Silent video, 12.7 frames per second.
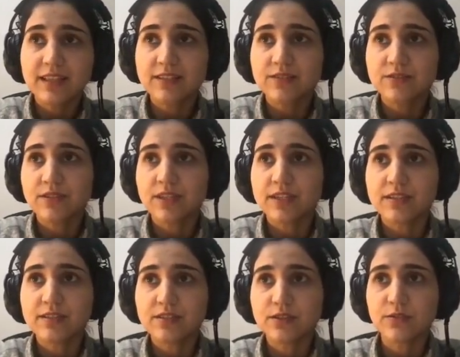To Git.
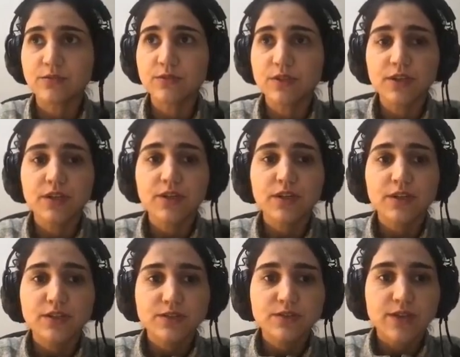So
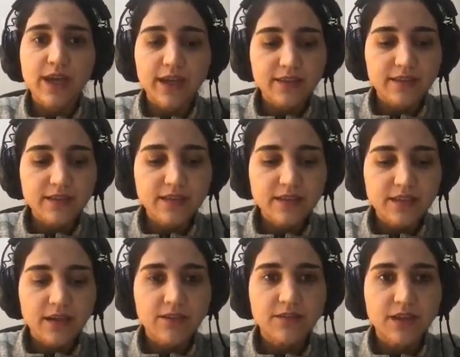to add this,
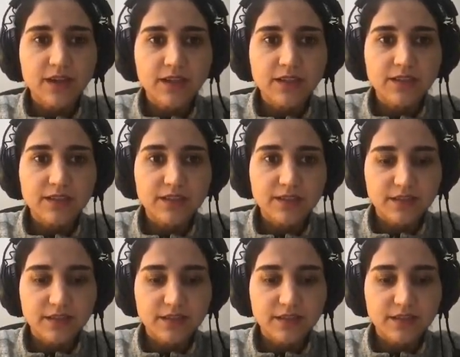I write